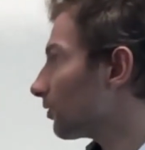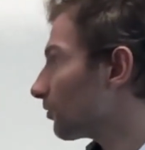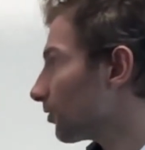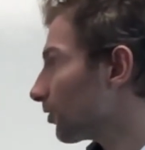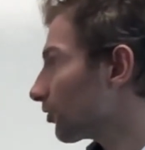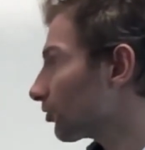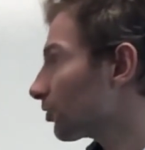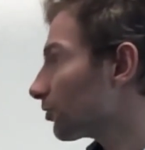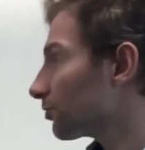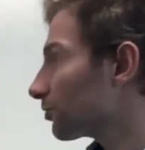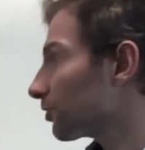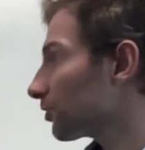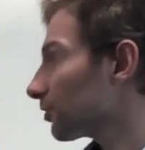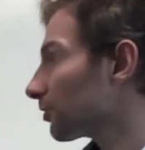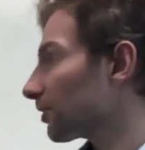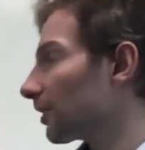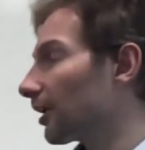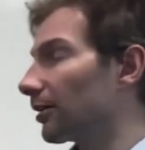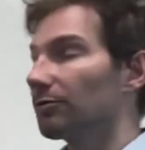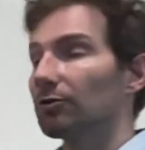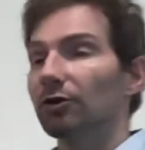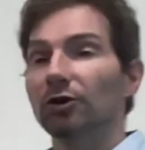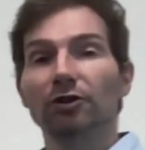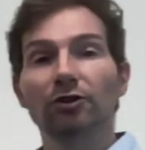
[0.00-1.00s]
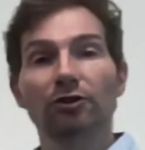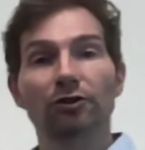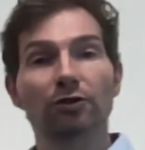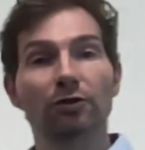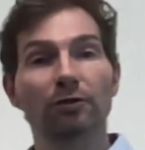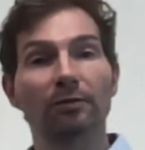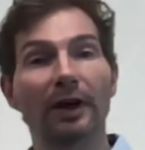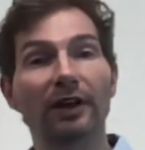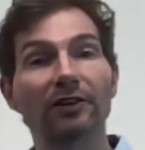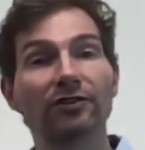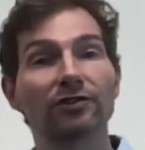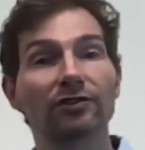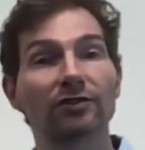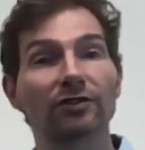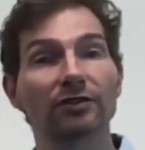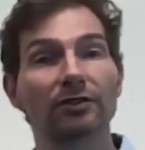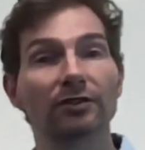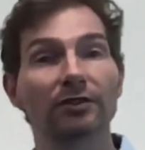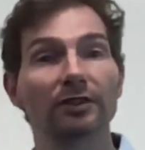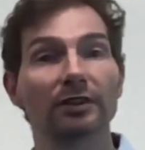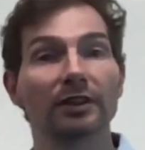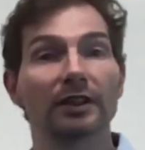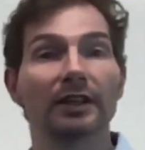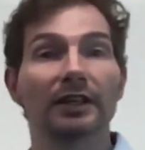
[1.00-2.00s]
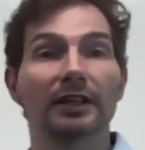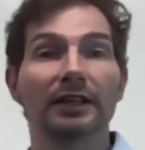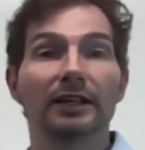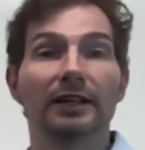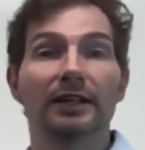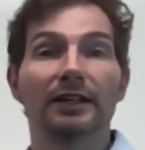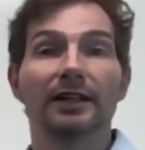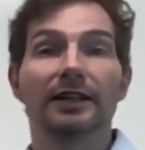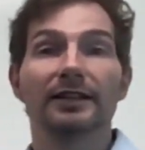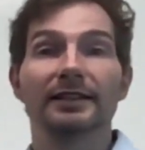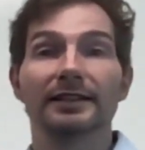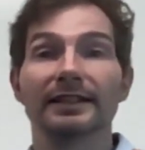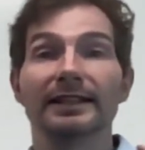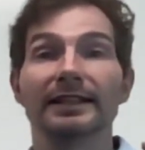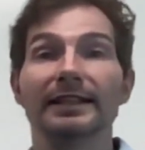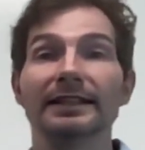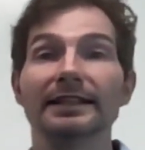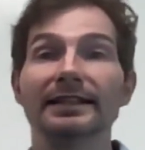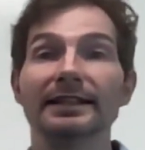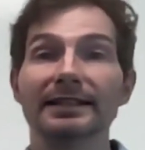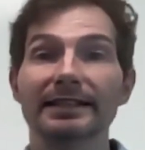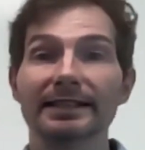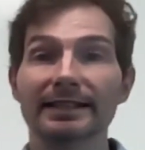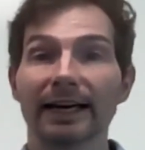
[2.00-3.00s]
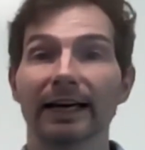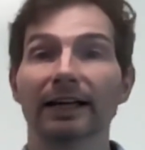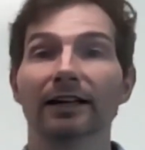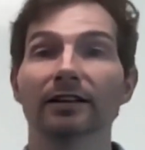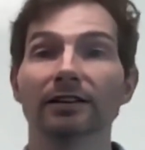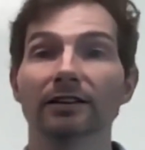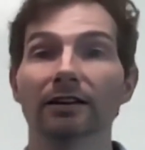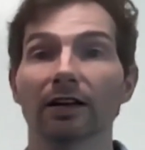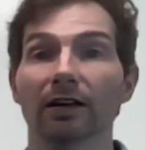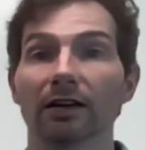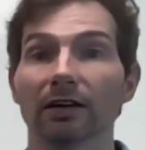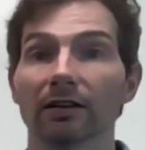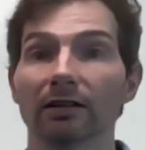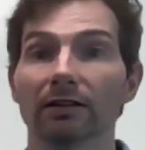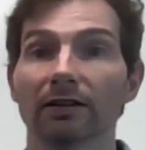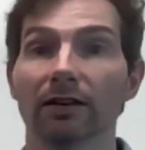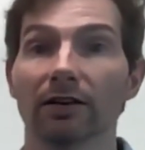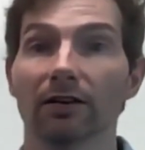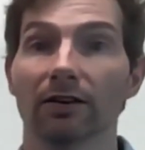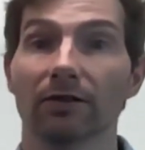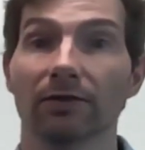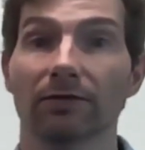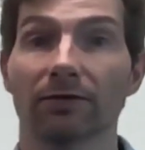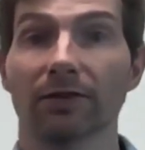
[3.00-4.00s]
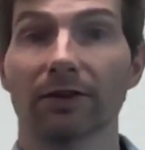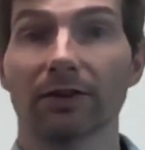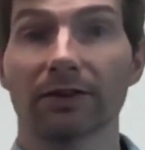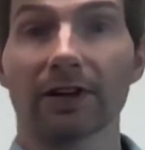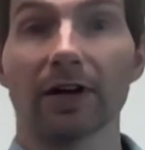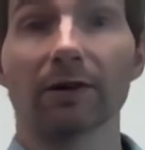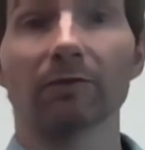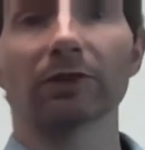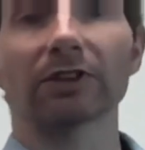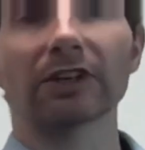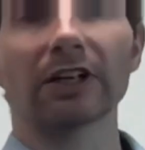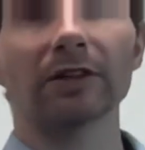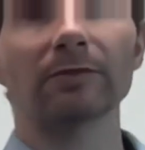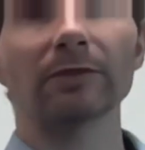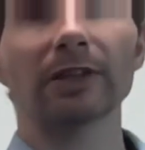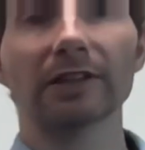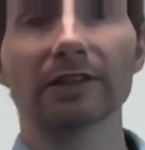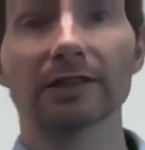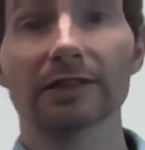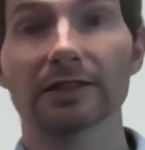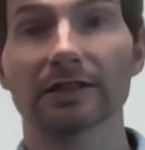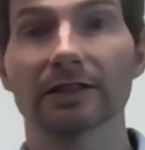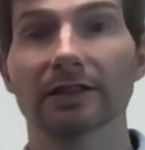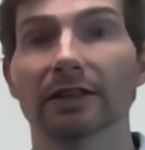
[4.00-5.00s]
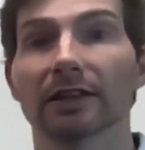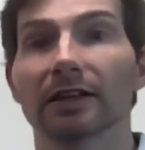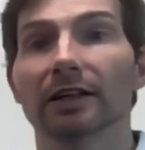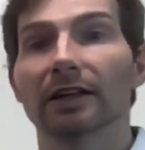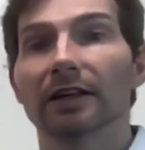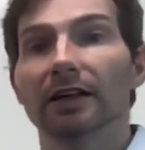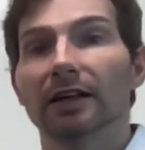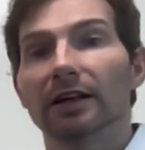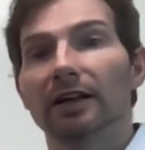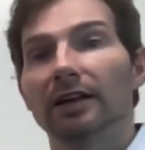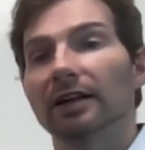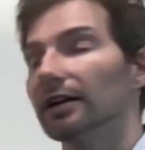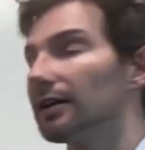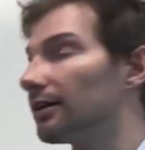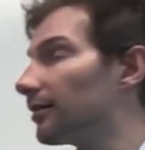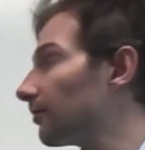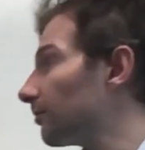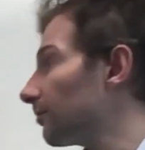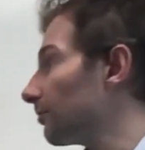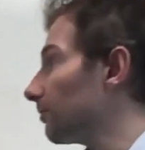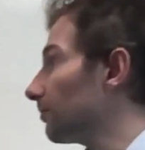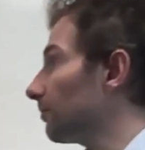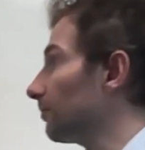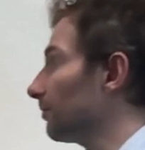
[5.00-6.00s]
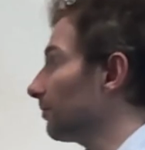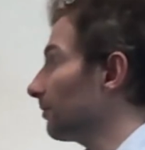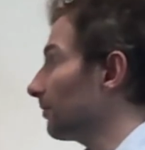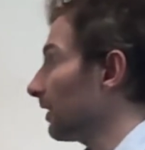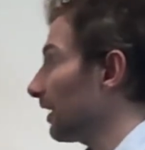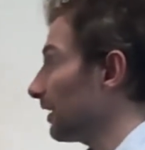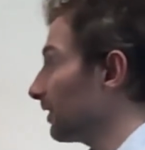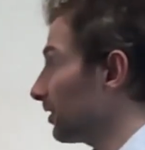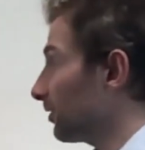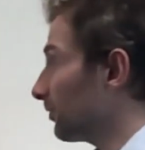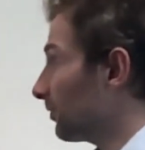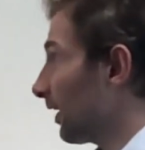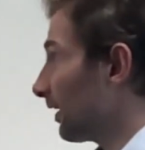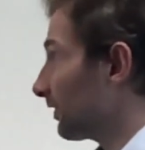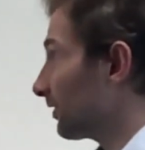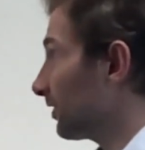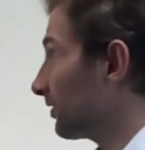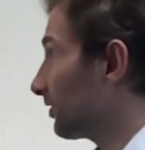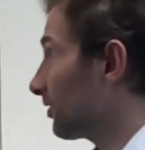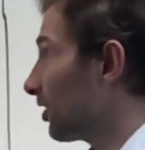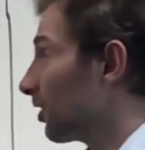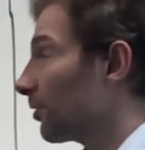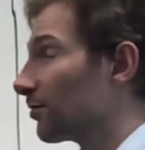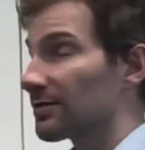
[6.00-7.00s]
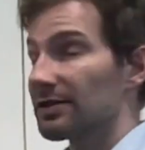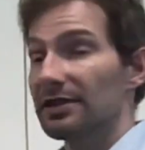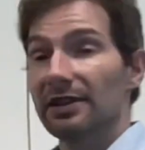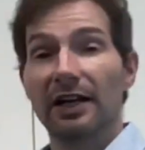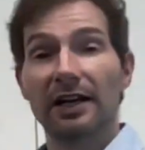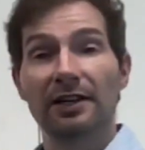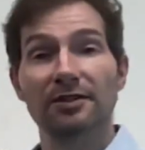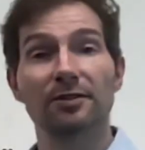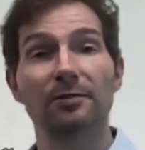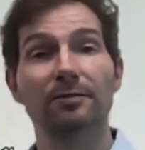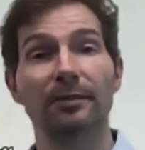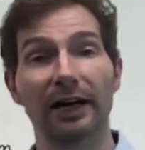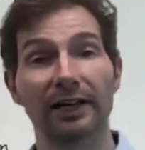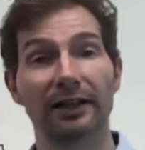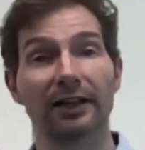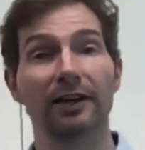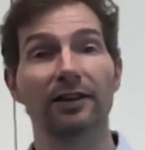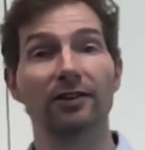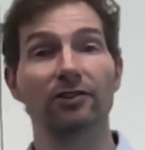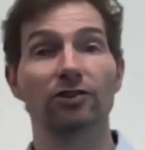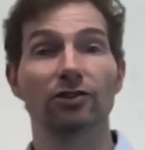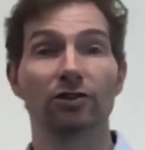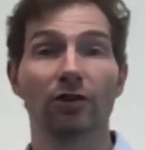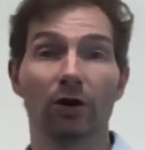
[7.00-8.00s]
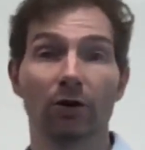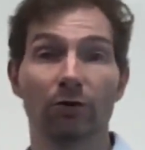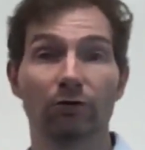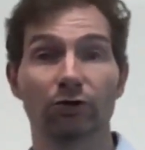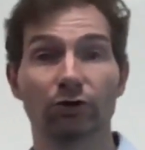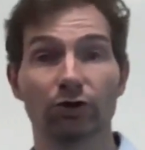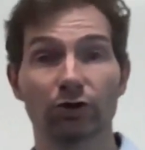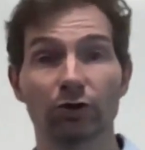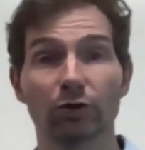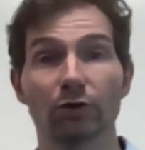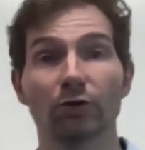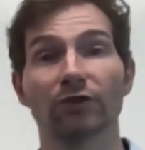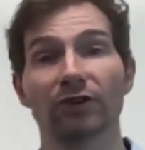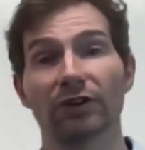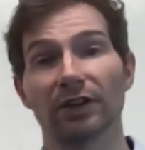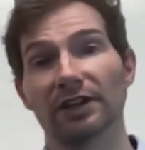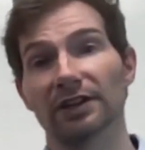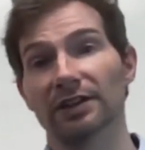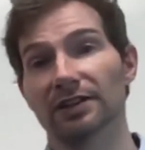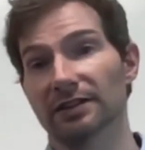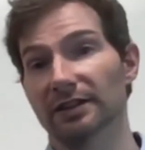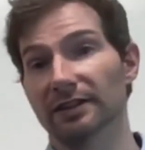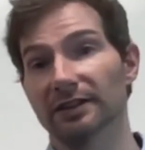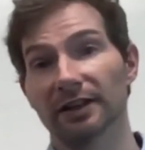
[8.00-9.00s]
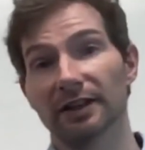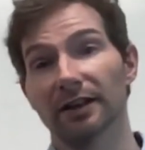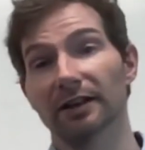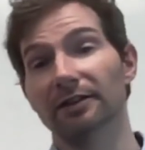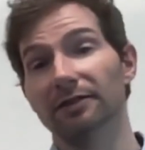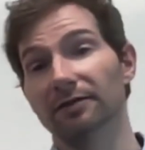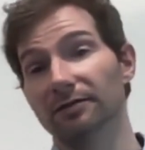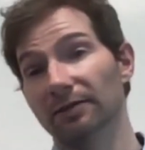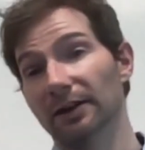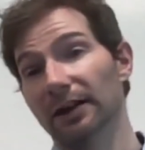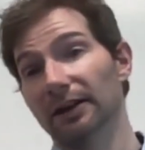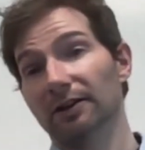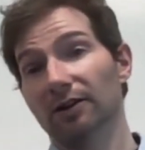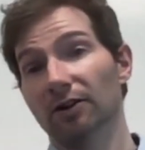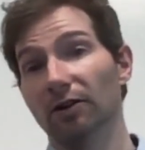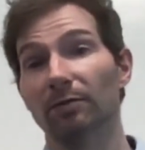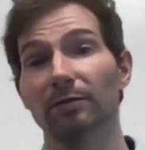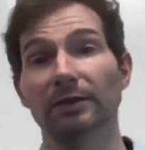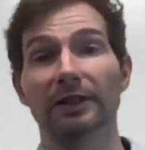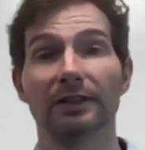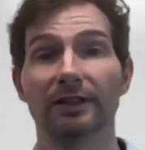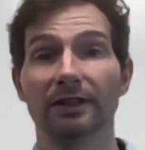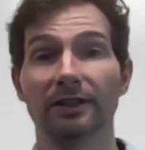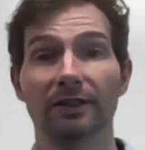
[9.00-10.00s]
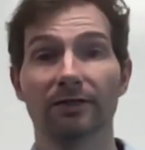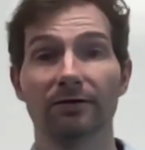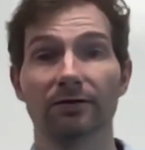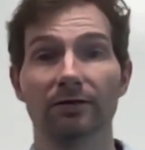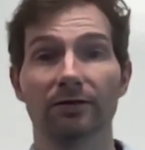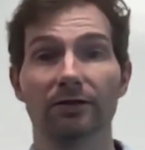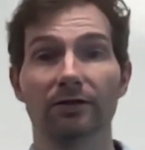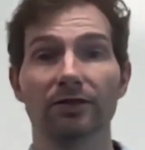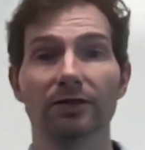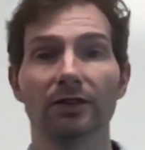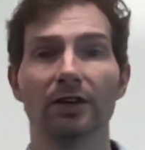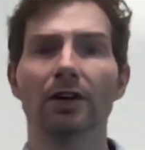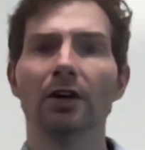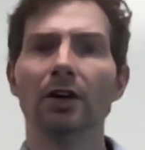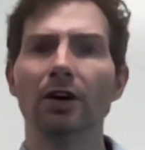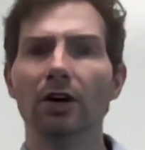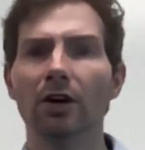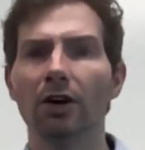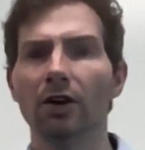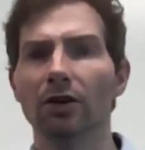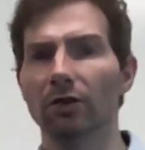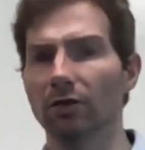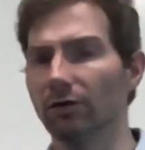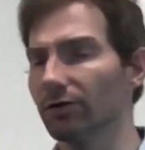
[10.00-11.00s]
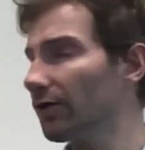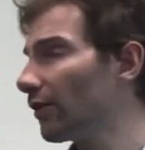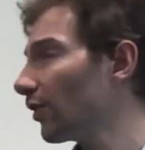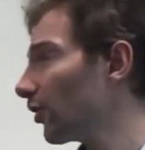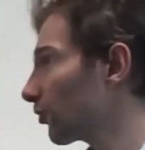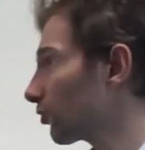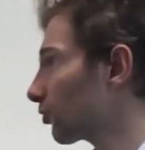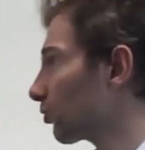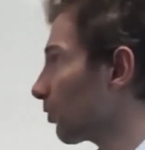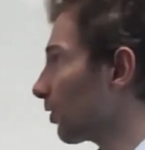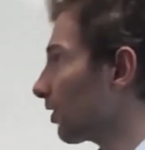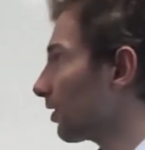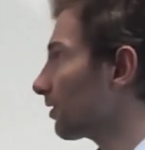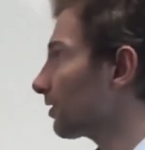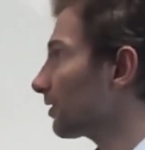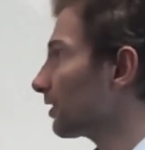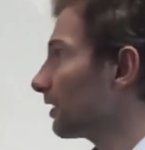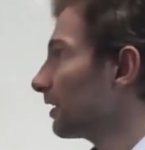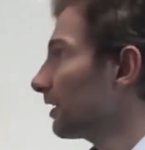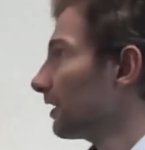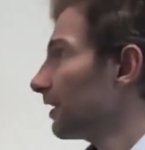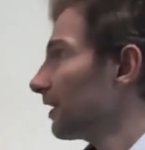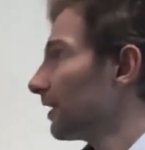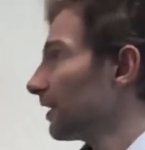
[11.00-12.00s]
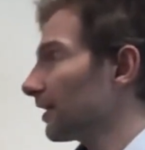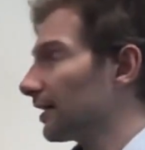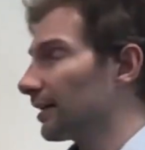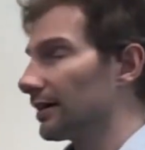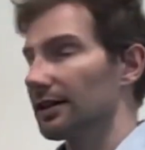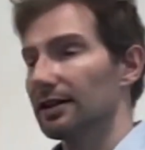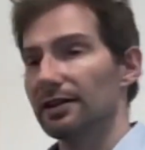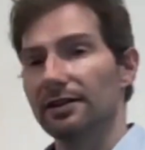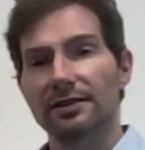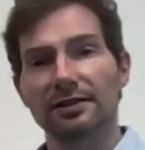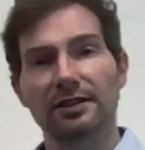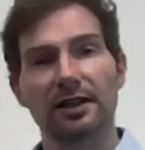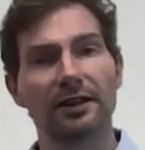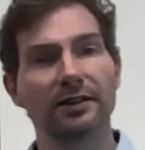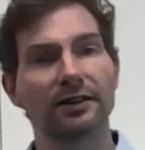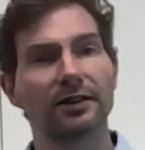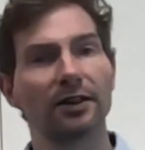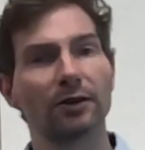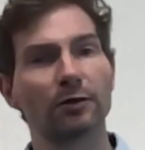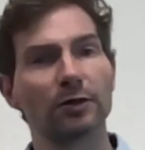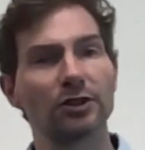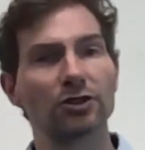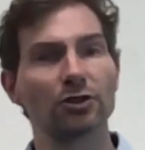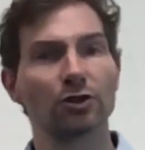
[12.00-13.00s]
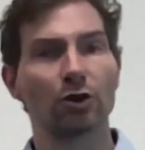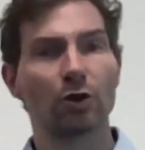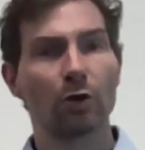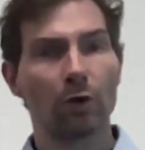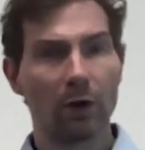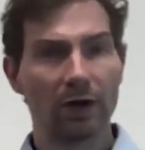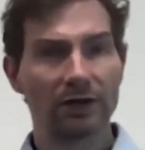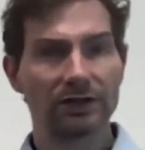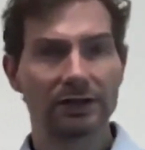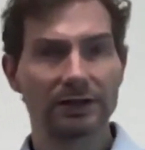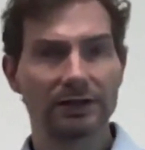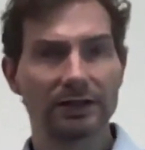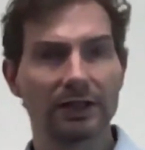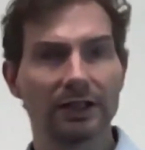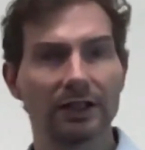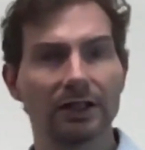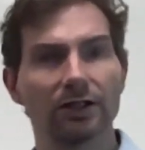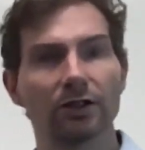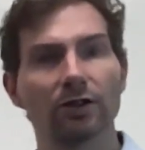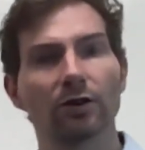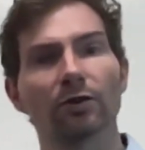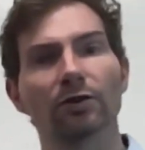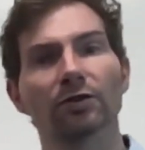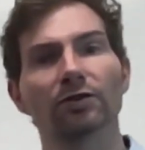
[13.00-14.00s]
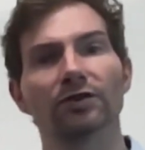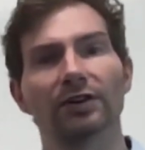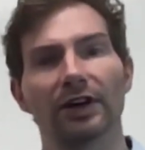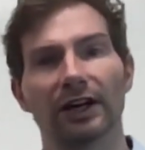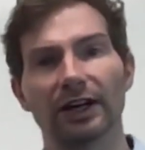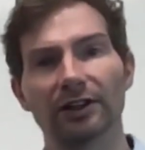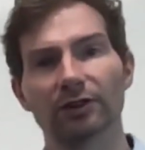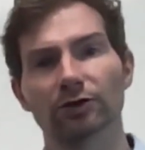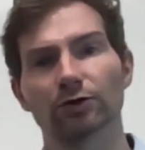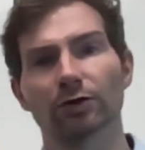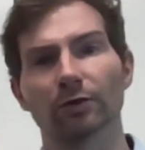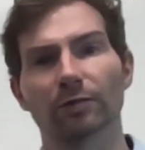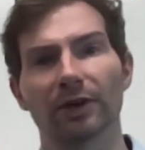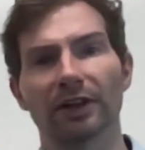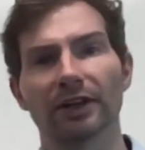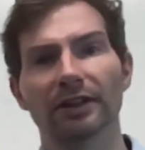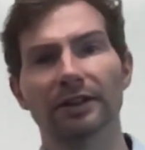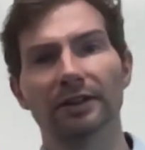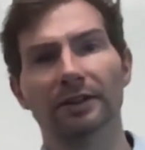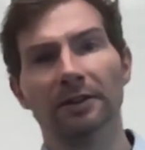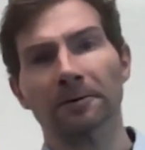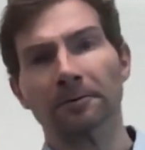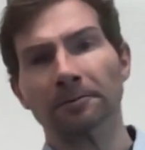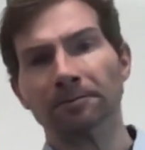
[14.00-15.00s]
first of all, I'm going to mention the second law of thermodynamics. And in fact, it comes as a package of two things that are in fact completely different. The first one is that there is a quantity called entropy,